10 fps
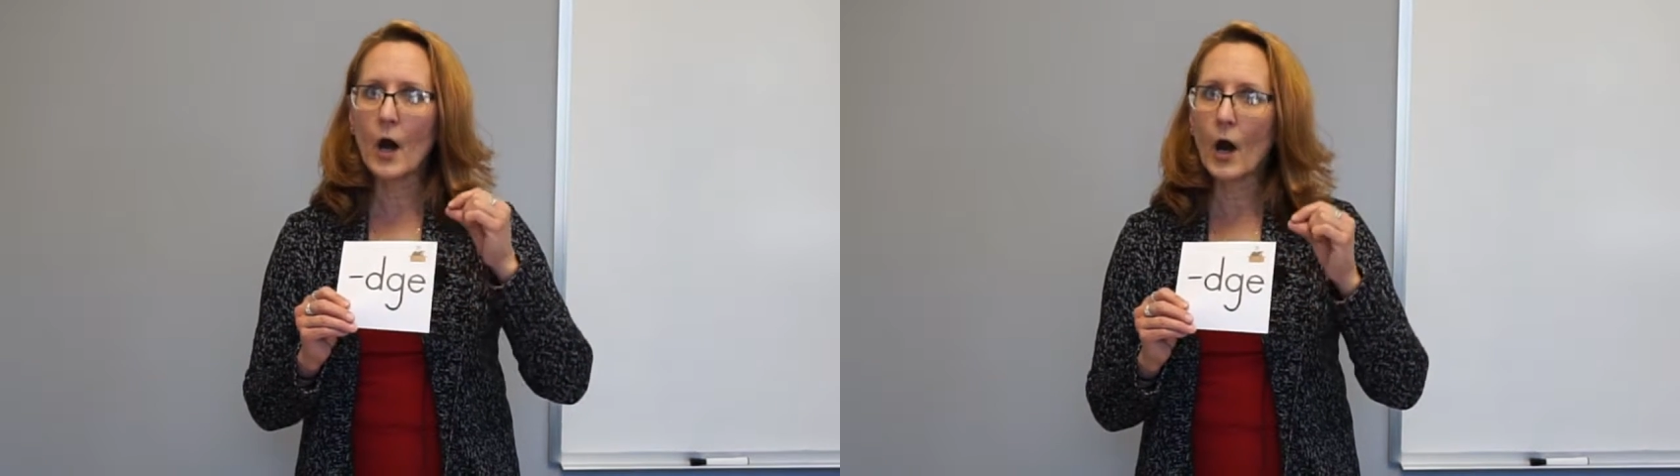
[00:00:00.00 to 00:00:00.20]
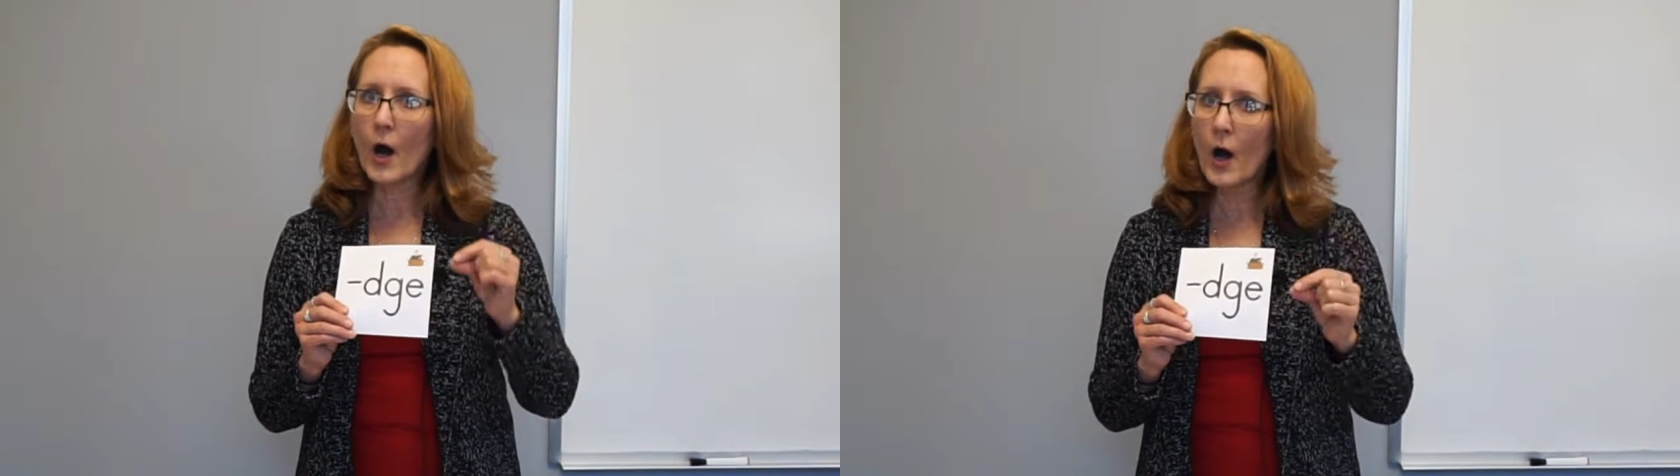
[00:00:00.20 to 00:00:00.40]

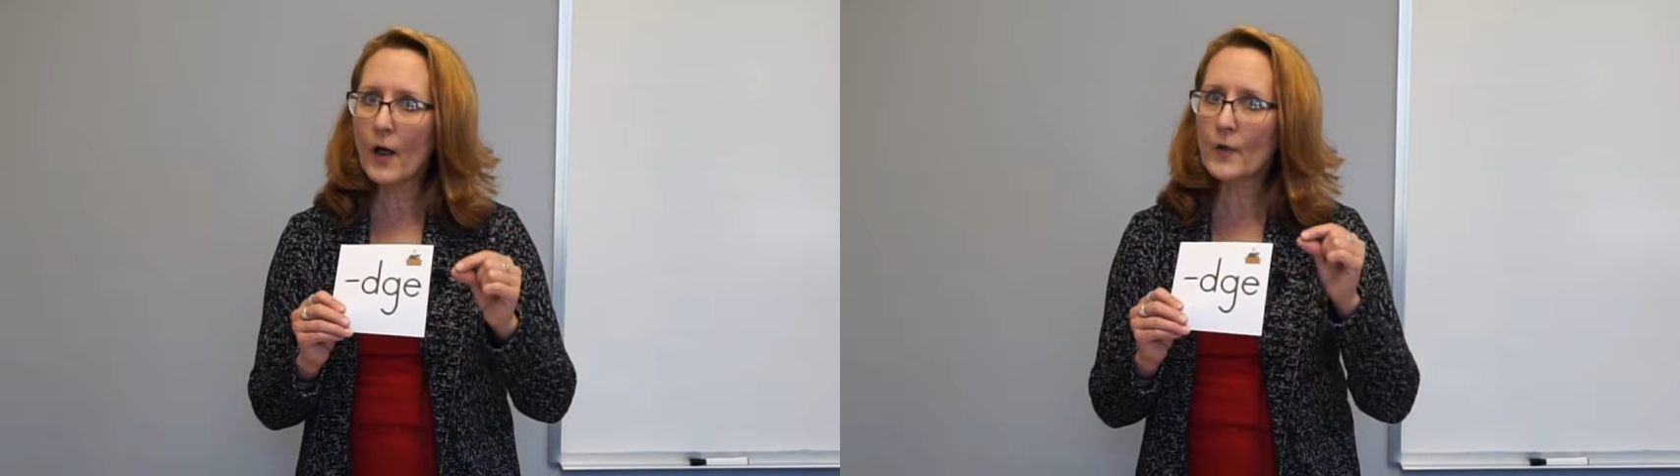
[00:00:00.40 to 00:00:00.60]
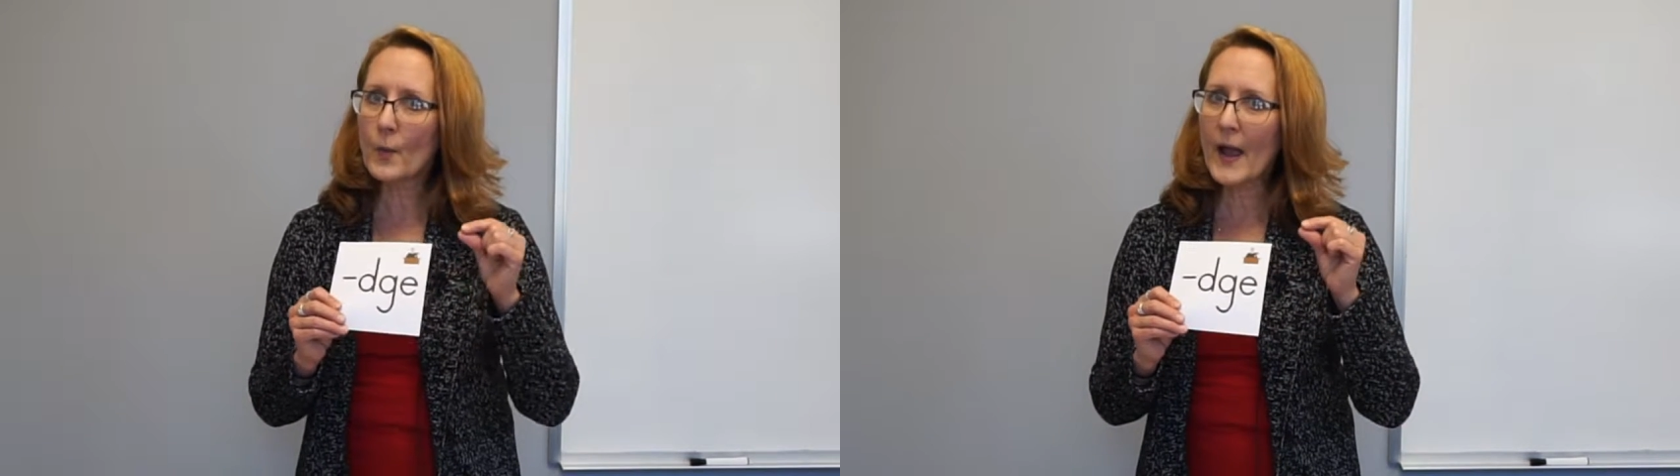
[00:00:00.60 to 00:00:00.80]
all
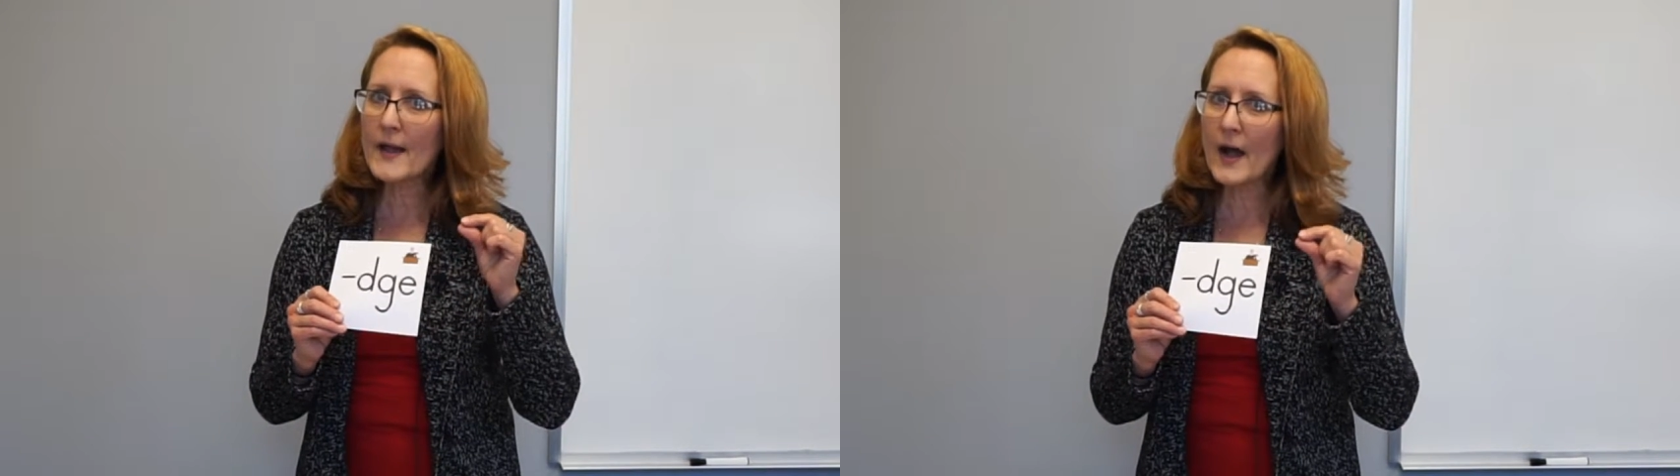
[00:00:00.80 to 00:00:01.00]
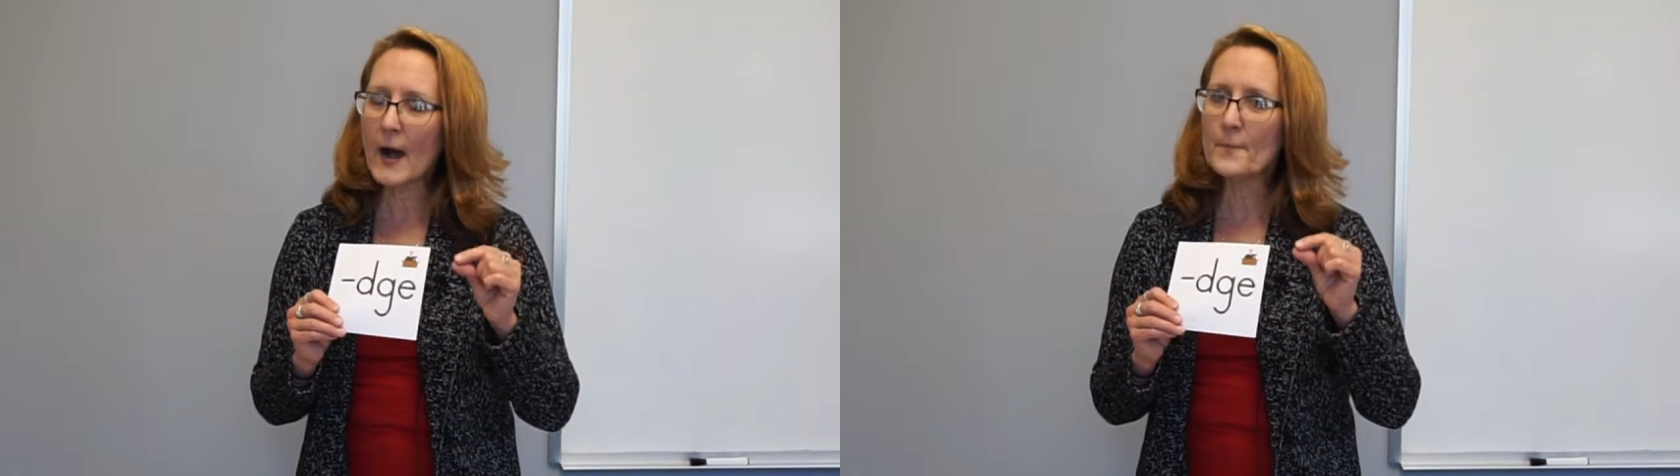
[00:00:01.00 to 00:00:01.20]
the way
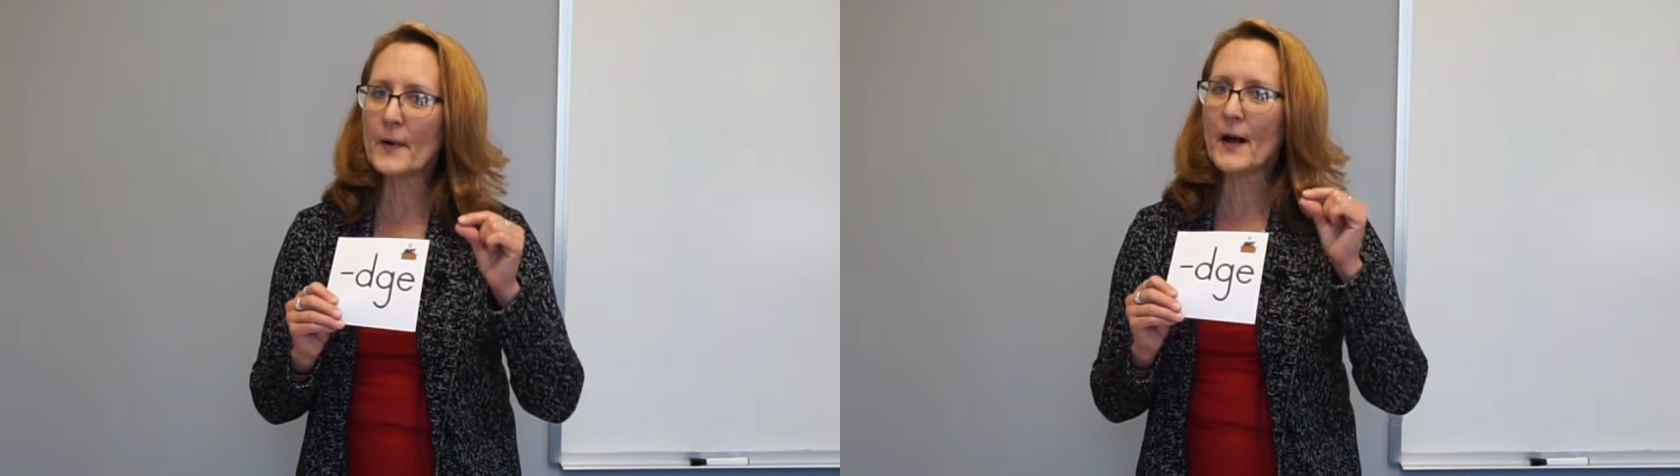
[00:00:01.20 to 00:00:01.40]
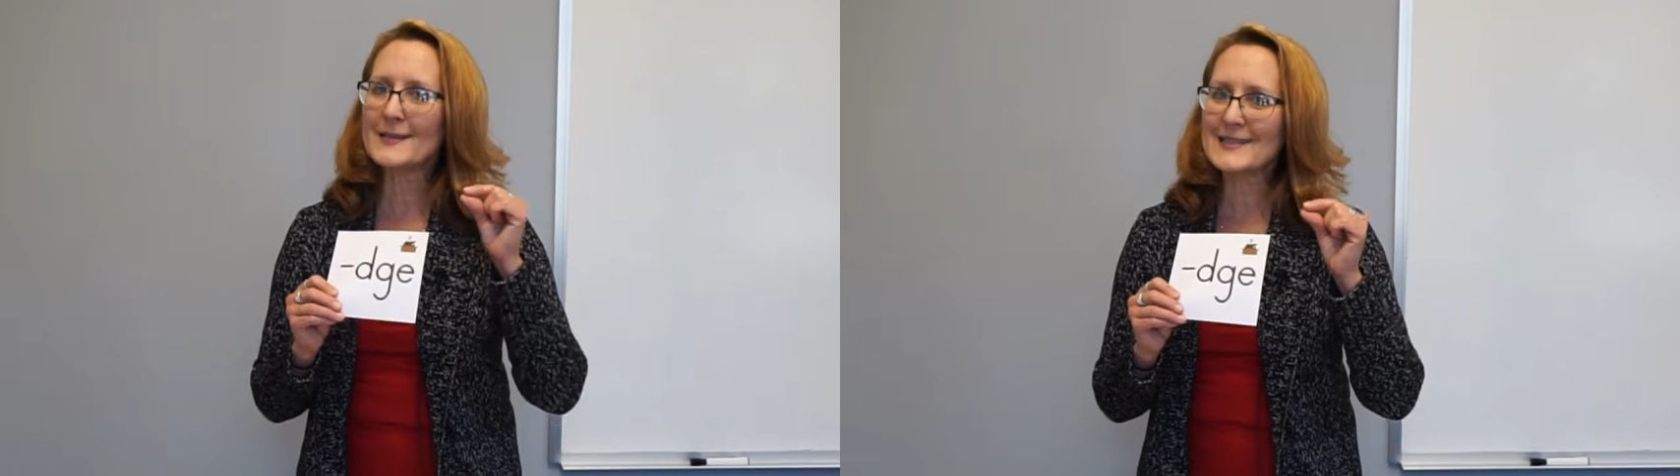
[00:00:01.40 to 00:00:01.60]
up
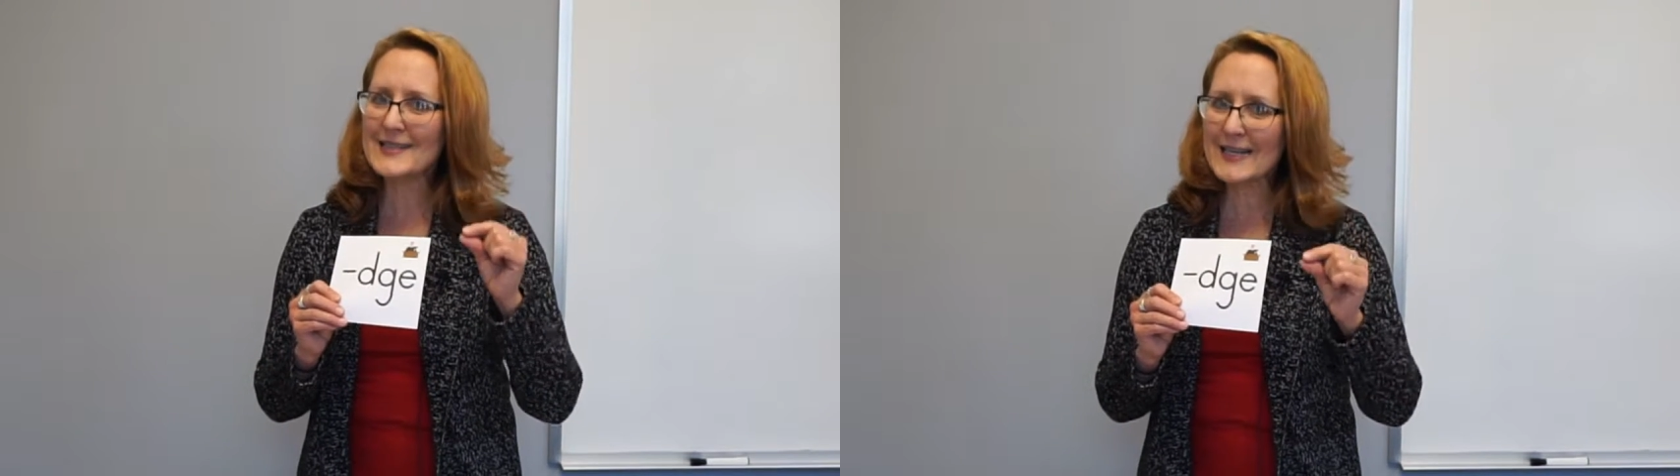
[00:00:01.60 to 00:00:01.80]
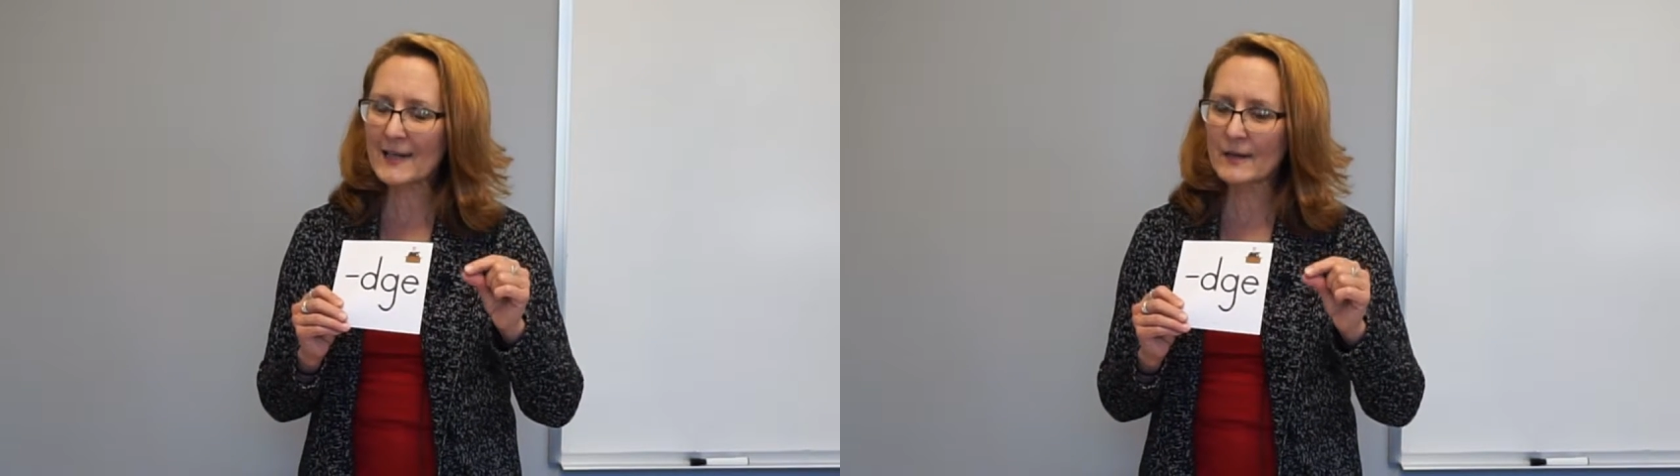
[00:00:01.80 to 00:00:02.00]

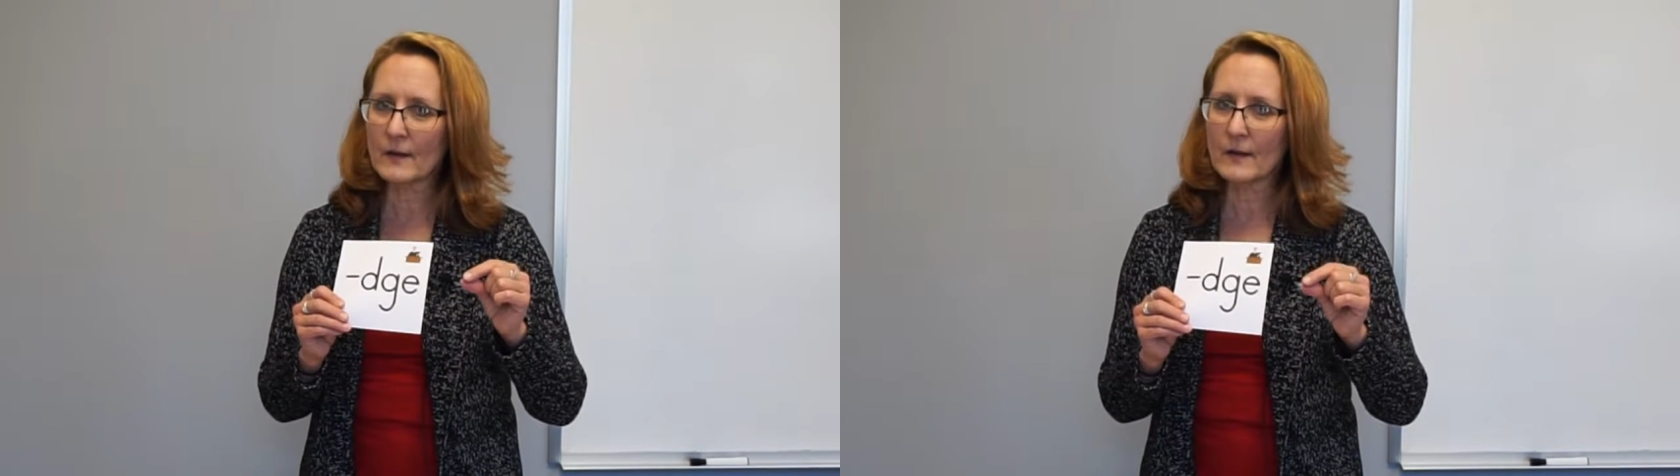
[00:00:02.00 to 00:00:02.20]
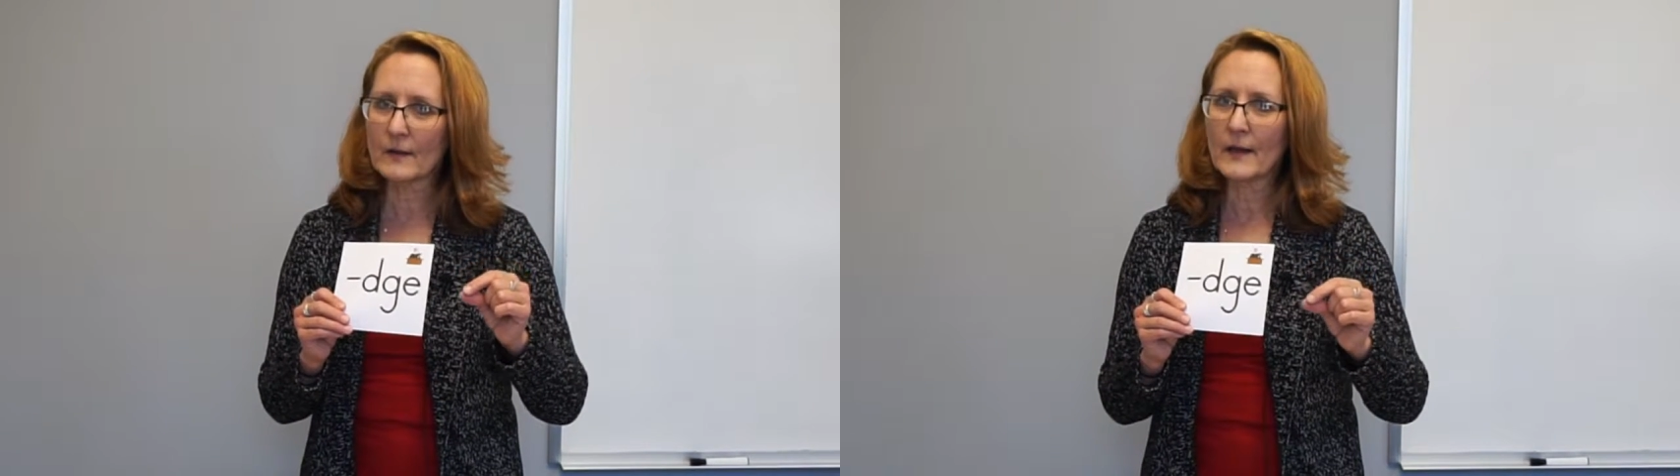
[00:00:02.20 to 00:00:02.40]

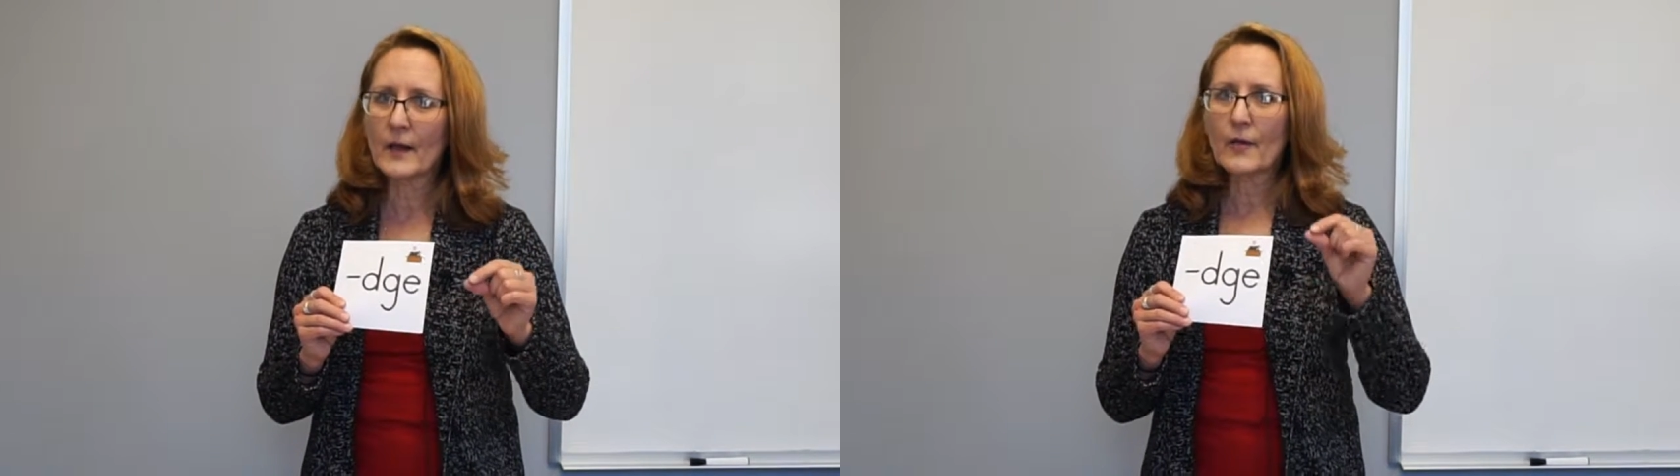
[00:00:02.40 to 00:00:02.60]
until